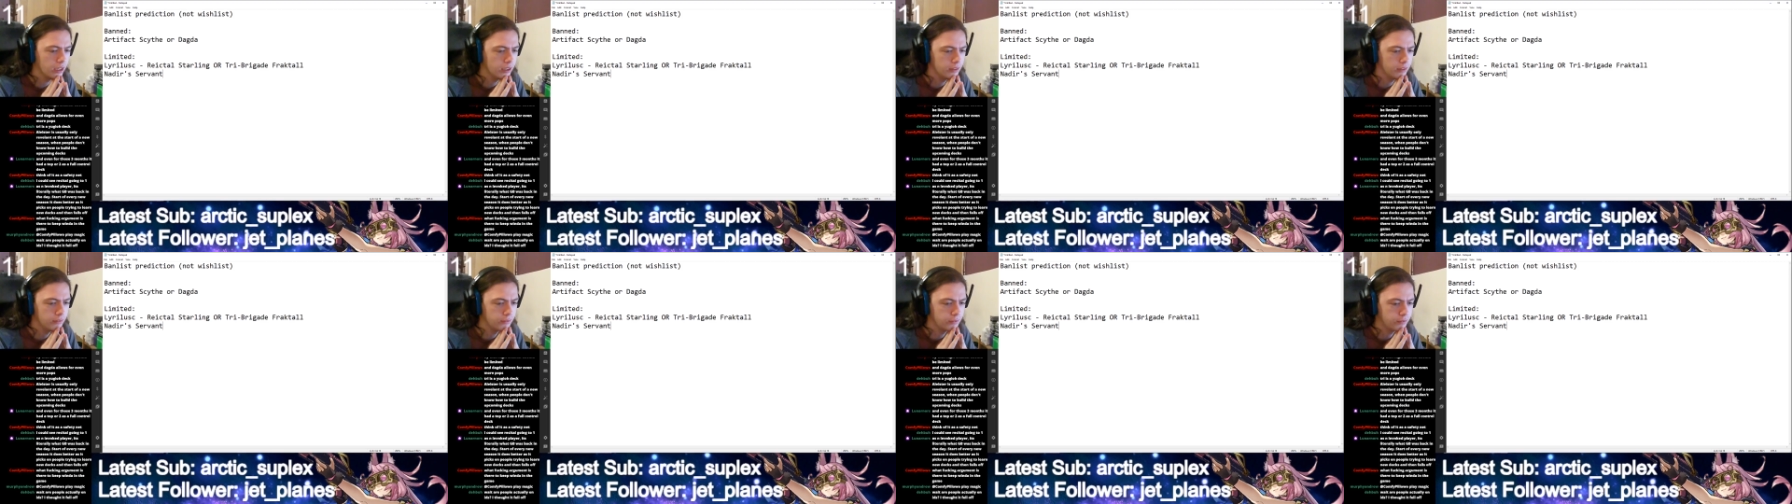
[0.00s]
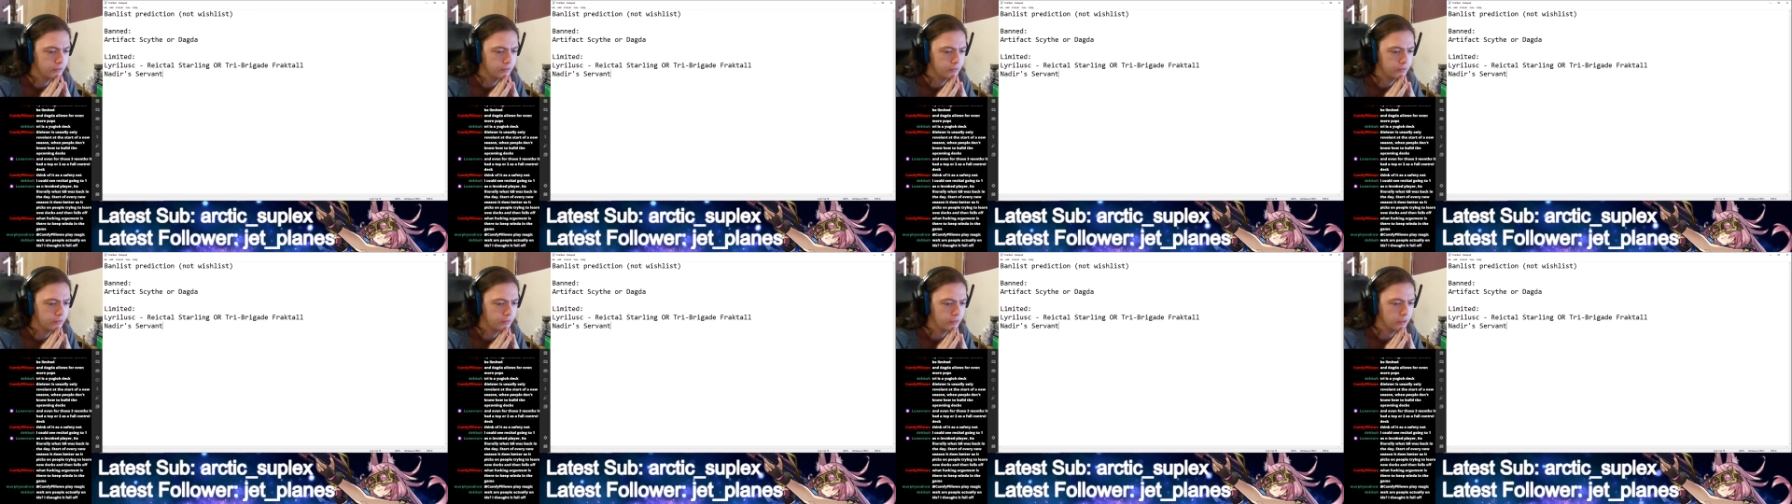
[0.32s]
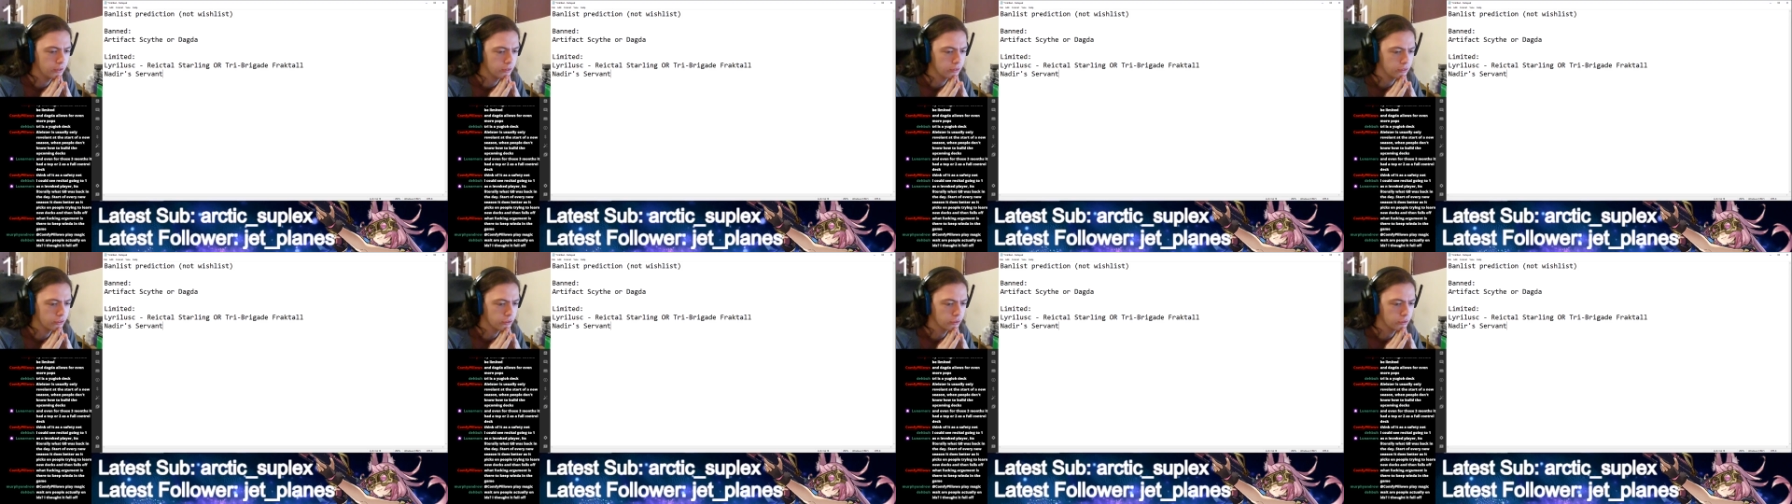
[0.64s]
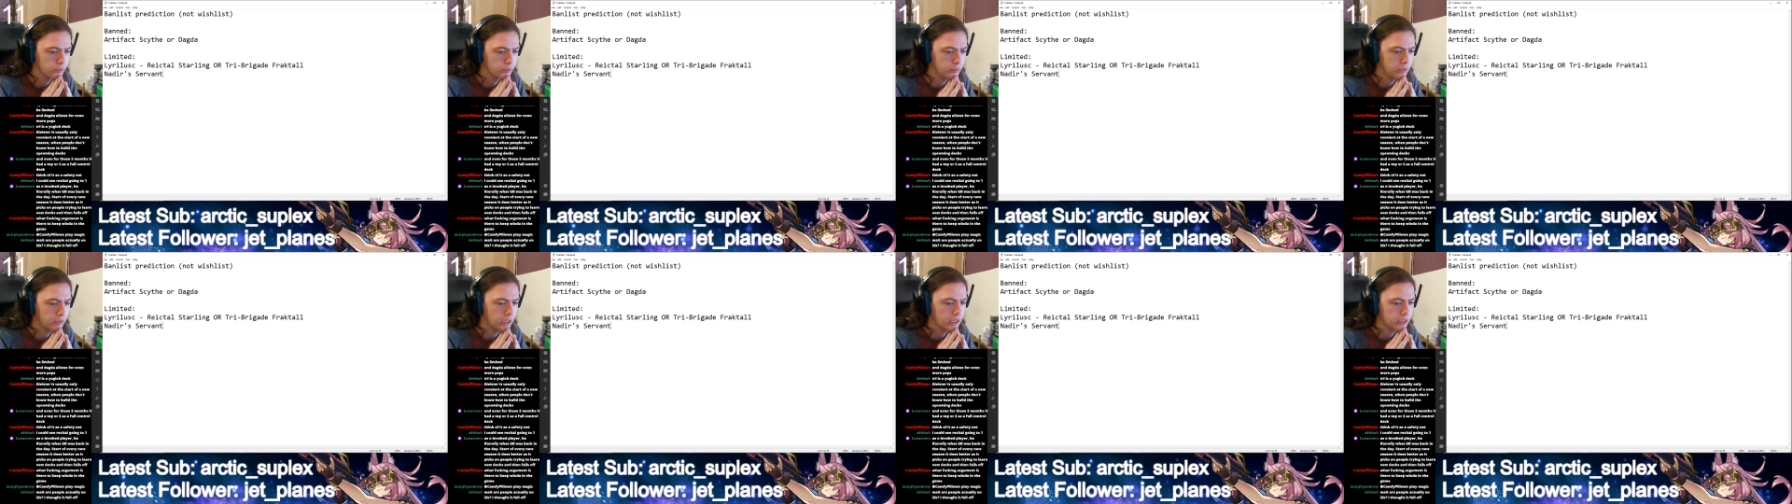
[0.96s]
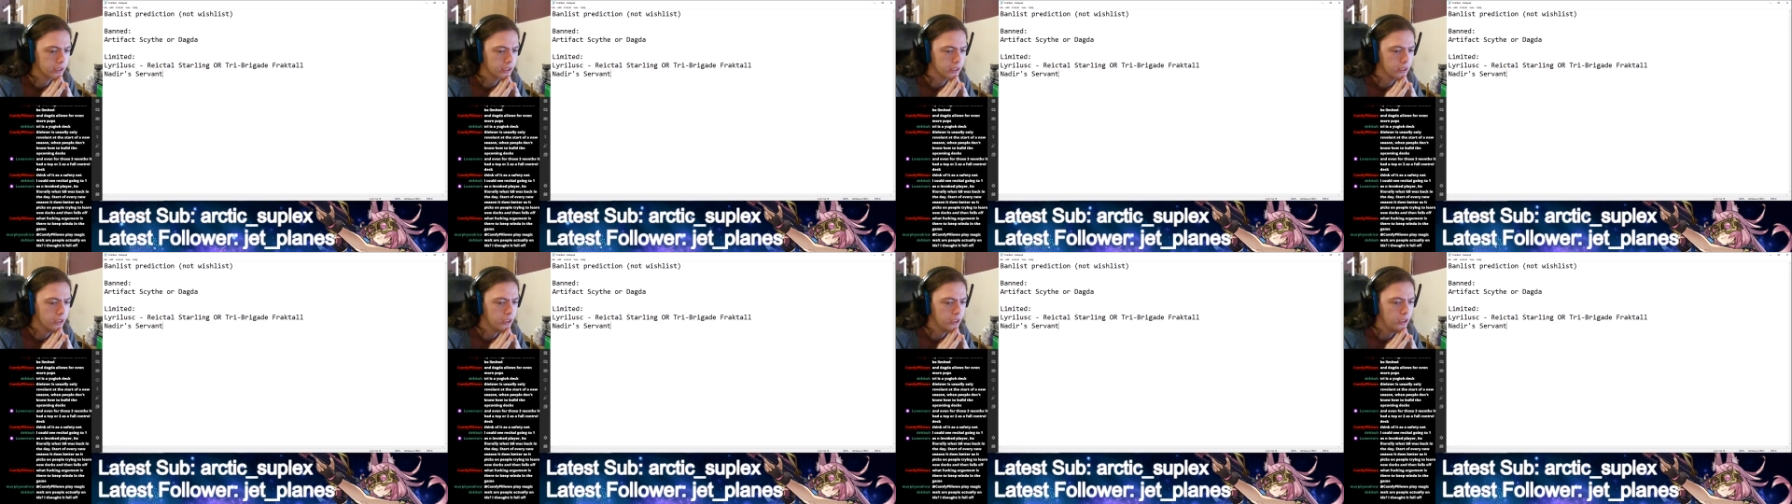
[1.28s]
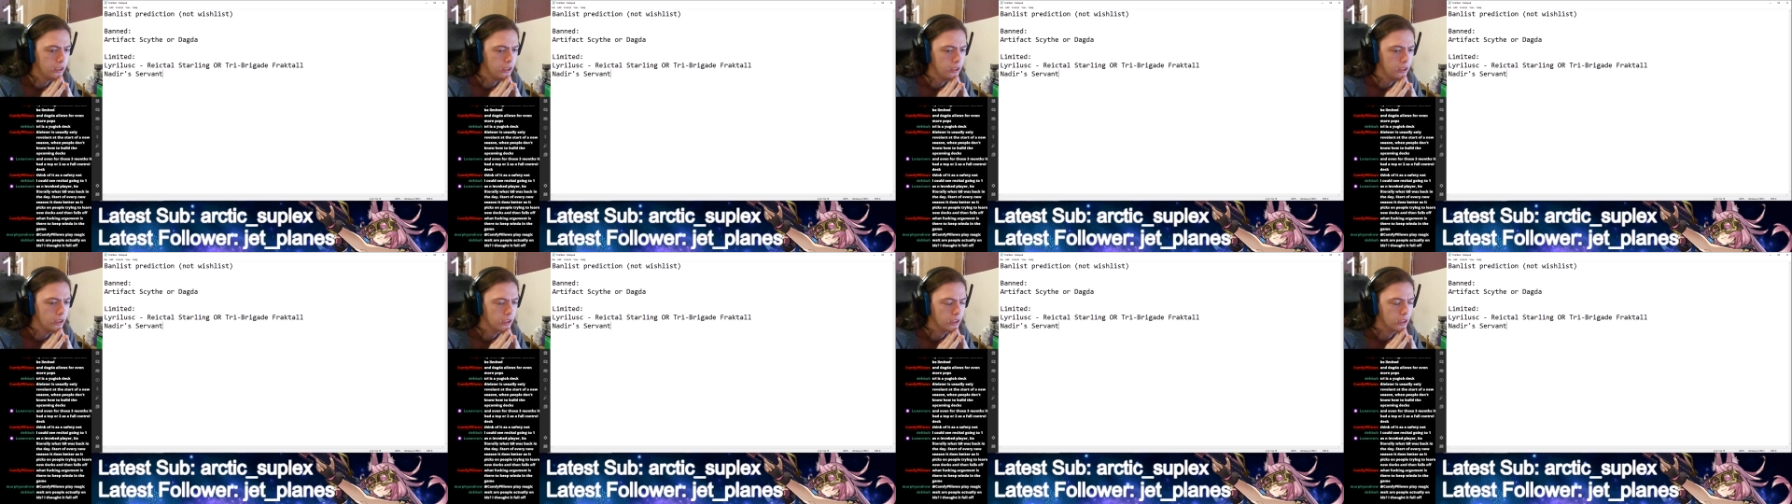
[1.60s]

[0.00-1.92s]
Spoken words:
in Folk Dogmatica.